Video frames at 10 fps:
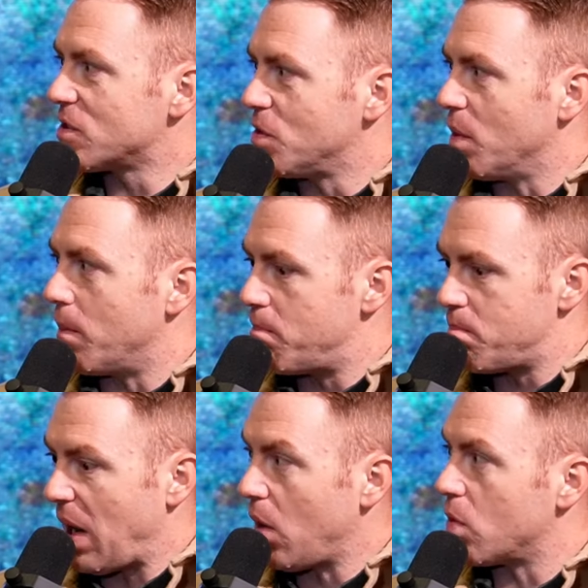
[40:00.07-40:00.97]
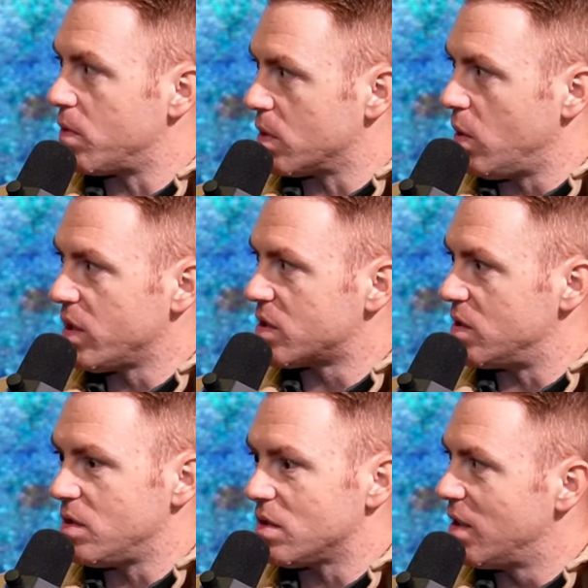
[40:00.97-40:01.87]
you a powerful question,
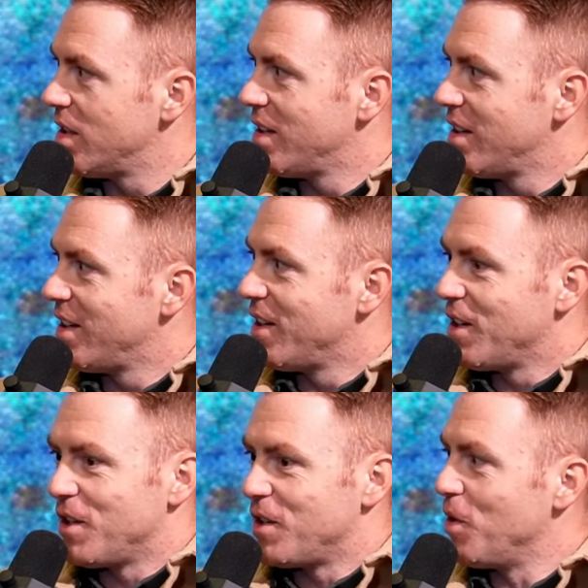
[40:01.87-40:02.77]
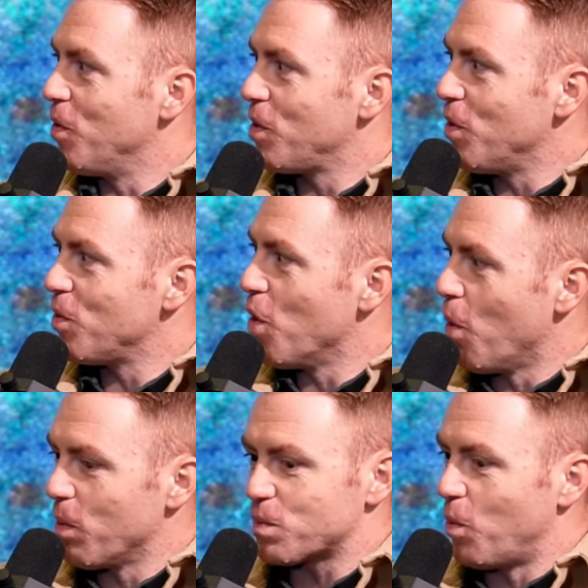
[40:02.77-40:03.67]
you, you, you, you're
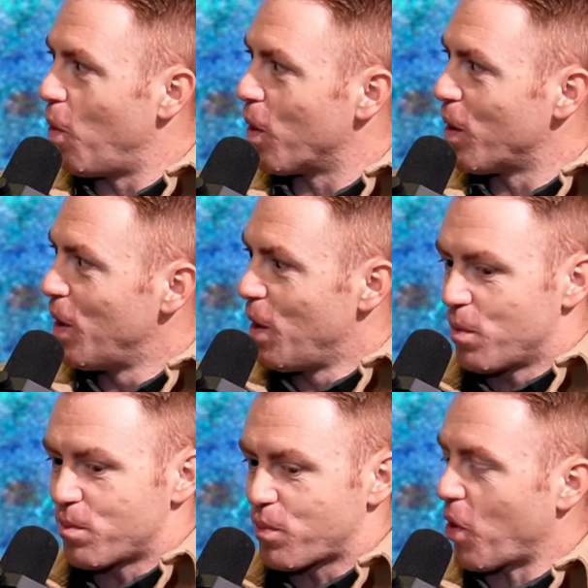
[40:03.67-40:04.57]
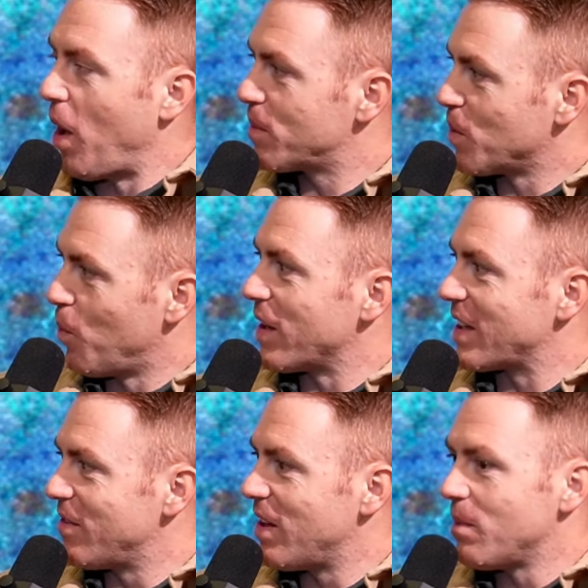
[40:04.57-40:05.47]
almost more prompt to want to
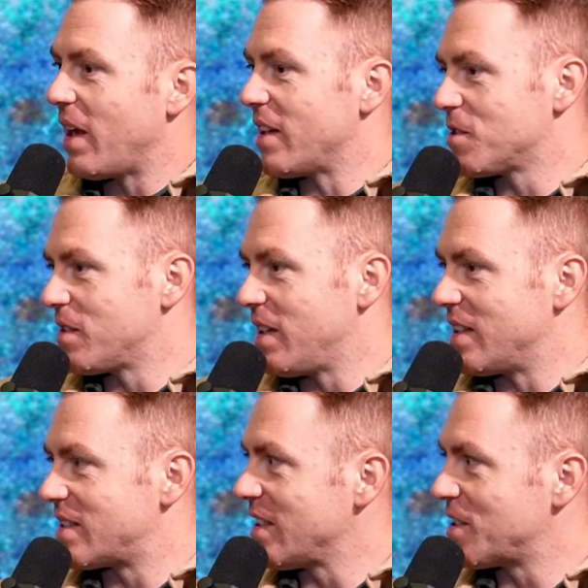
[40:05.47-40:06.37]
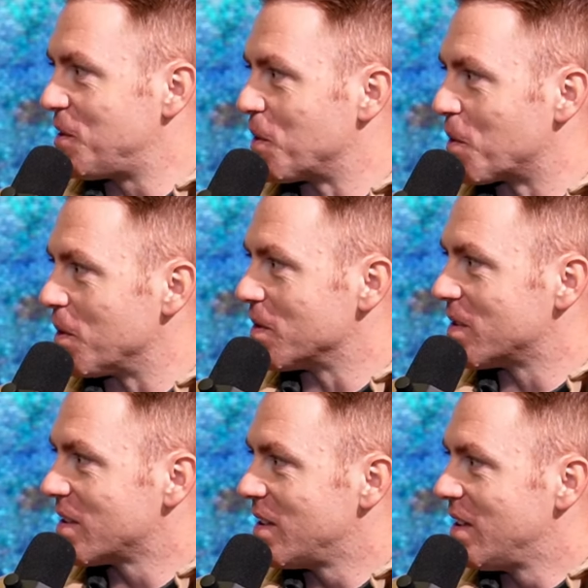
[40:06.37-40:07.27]
give them the answer than a 60 year old
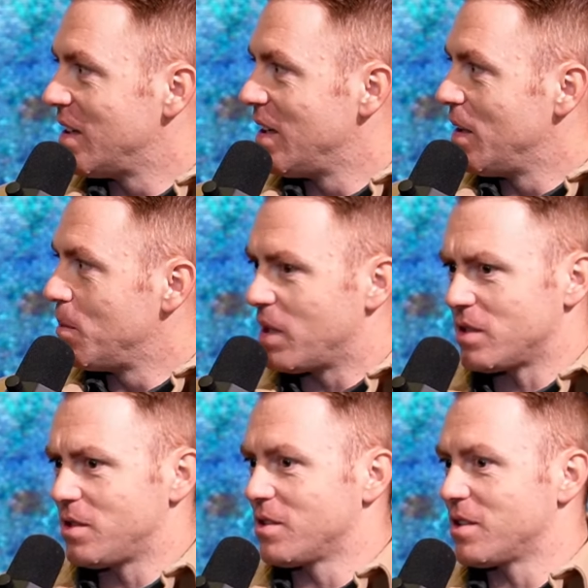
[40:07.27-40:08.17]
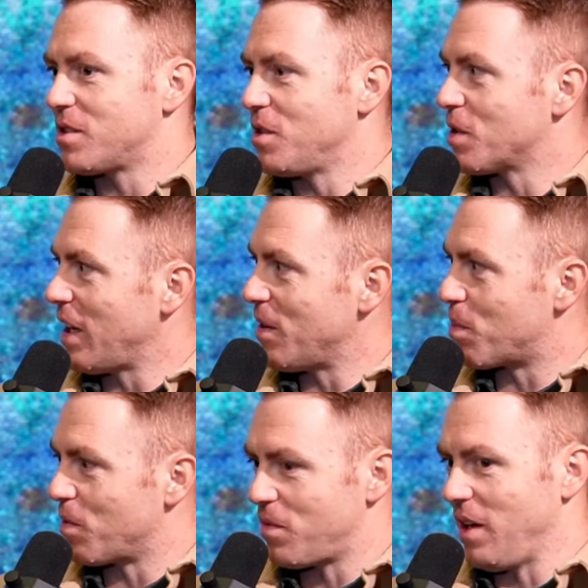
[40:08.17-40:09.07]
because you're just you're kind of
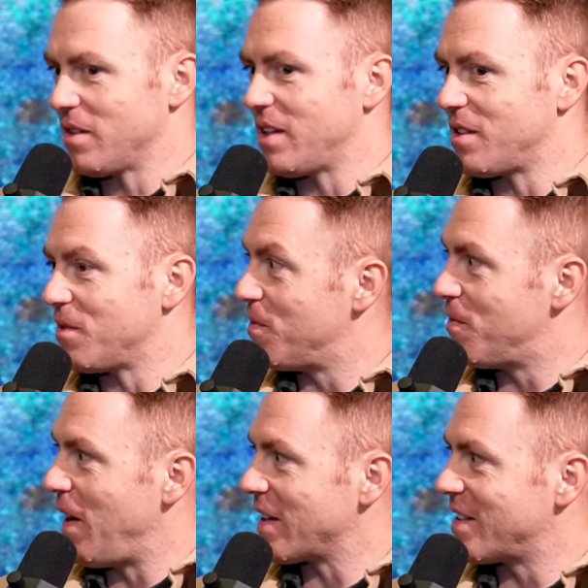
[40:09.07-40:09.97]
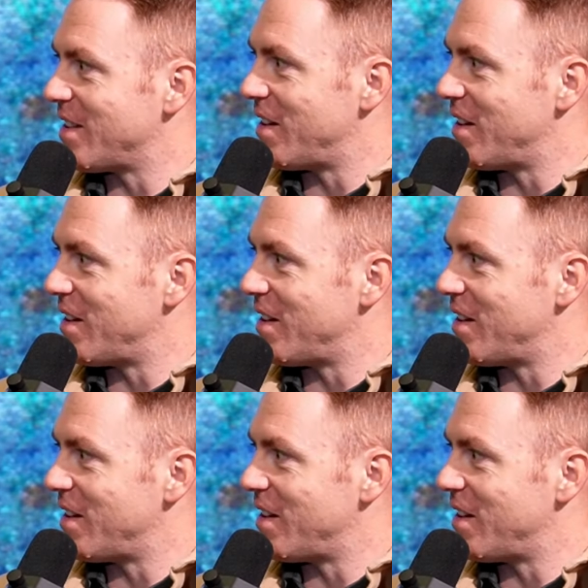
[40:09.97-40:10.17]
profound that the fact that there